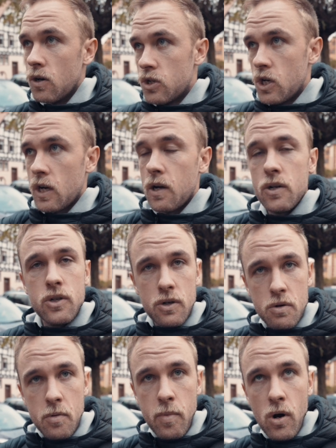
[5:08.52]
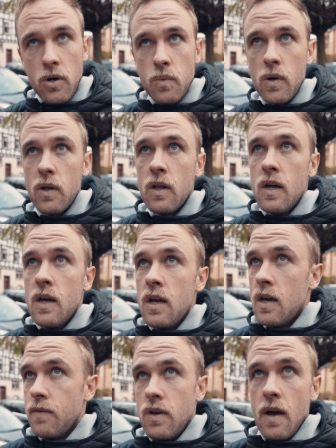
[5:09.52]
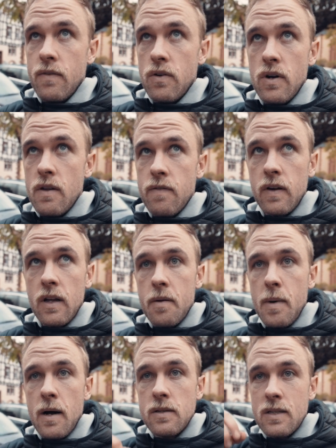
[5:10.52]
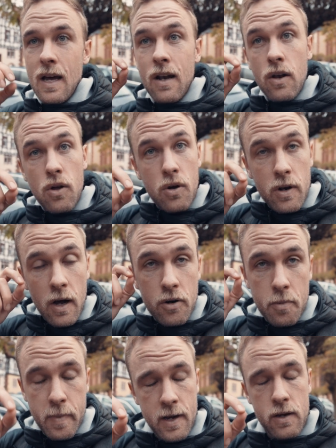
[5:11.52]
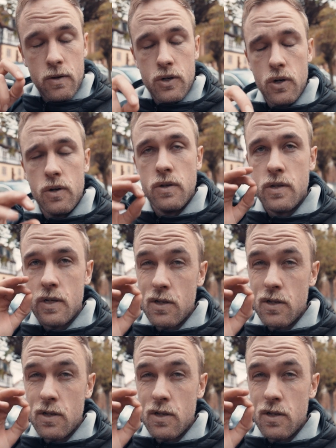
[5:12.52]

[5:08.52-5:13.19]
Go check out Joshua Bardwell if you haven't already figured him out, and learn how to repair your drones.